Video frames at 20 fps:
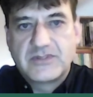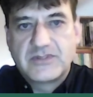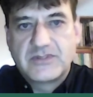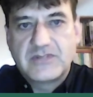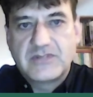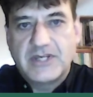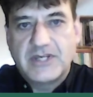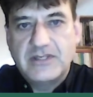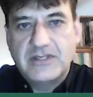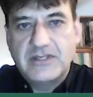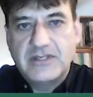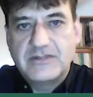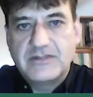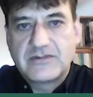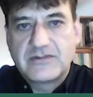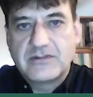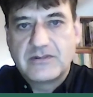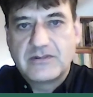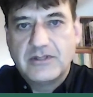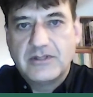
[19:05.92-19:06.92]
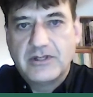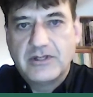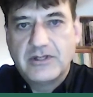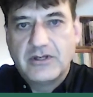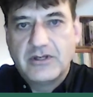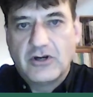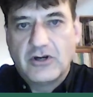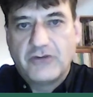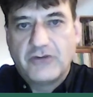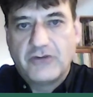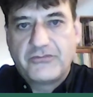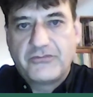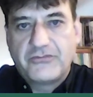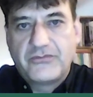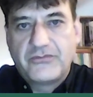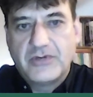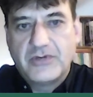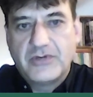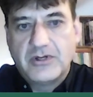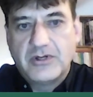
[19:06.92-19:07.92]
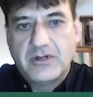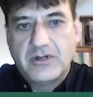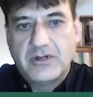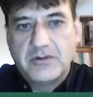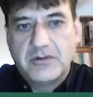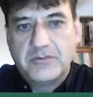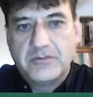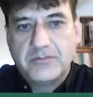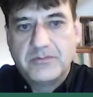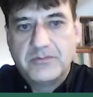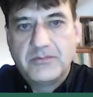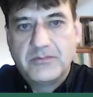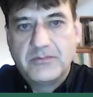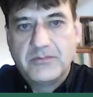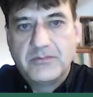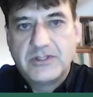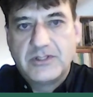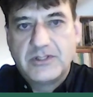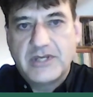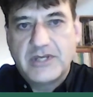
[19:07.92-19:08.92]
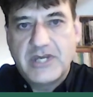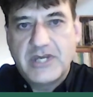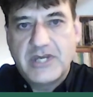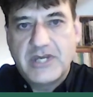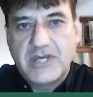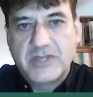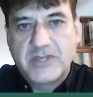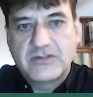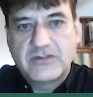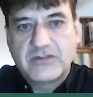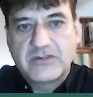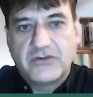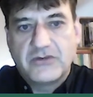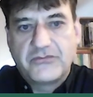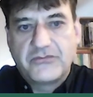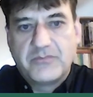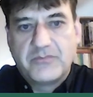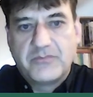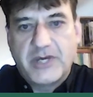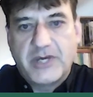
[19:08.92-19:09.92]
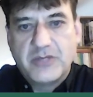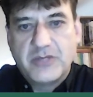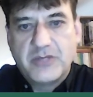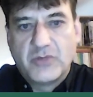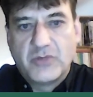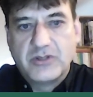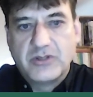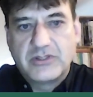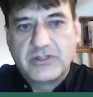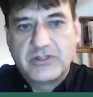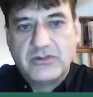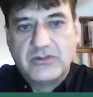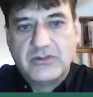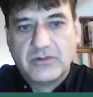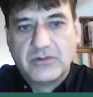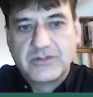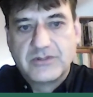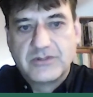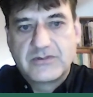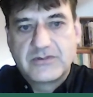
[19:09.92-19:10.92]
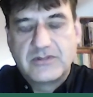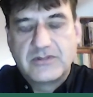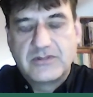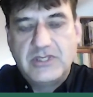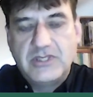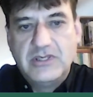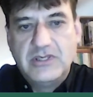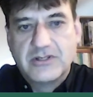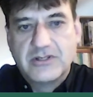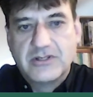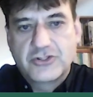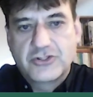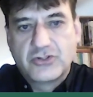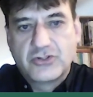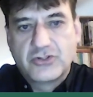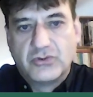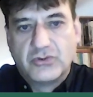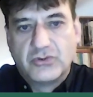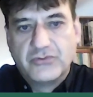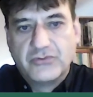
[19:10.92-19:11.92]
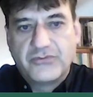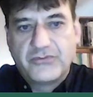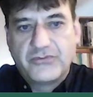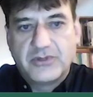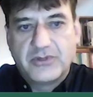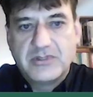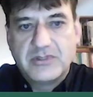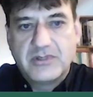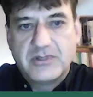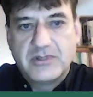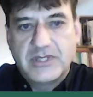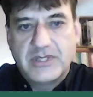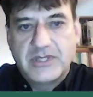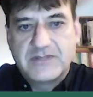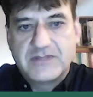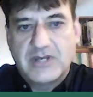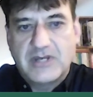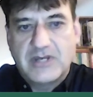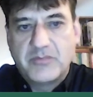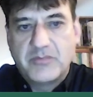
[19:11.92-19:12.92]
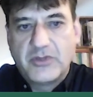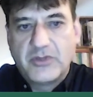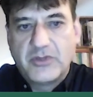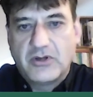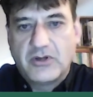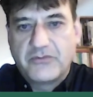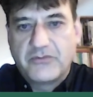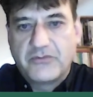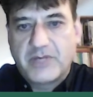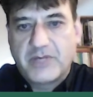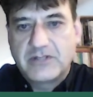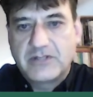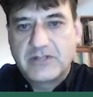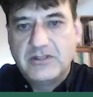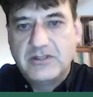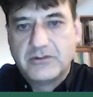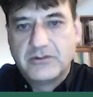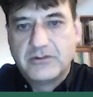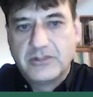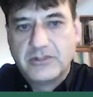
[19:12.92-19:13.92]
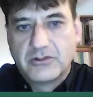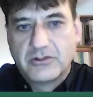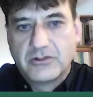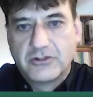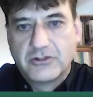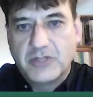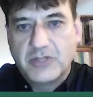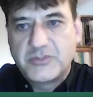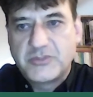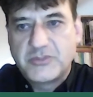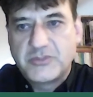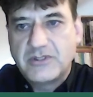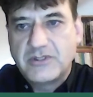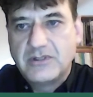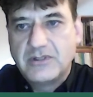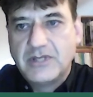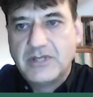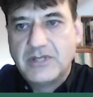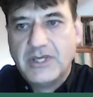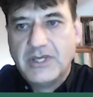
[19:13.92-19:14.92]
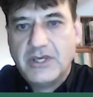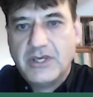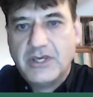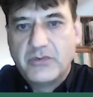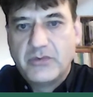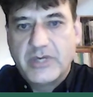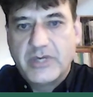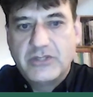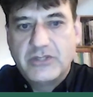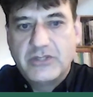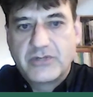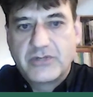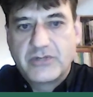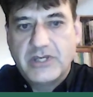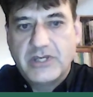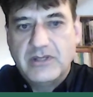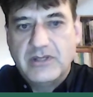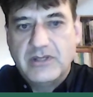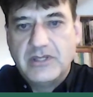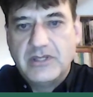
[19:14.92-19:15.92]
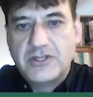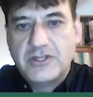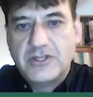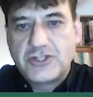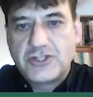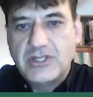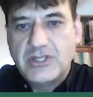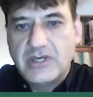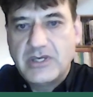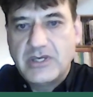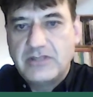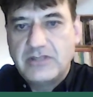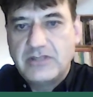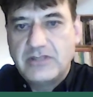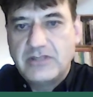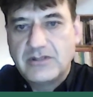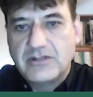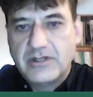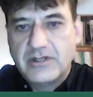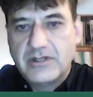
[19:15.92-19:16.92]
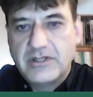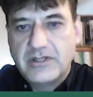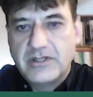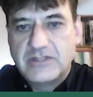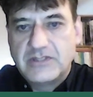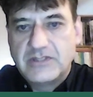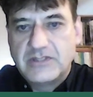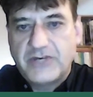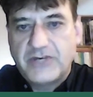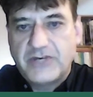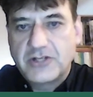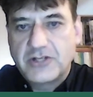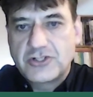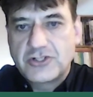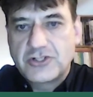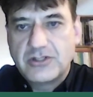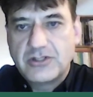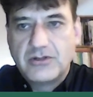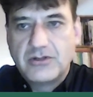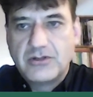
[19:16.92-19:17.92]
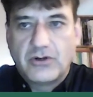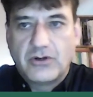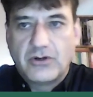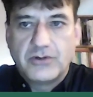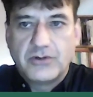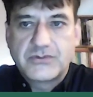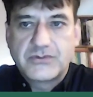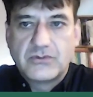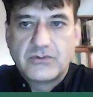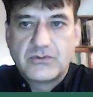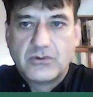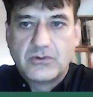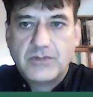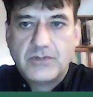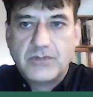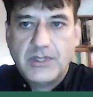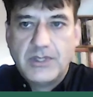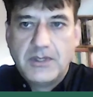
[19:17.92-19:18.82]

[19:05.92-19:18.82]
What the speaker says: studies of dynamics of biomolecules, here shown for the example of bacteriorhodopsin, where you can initiate its function also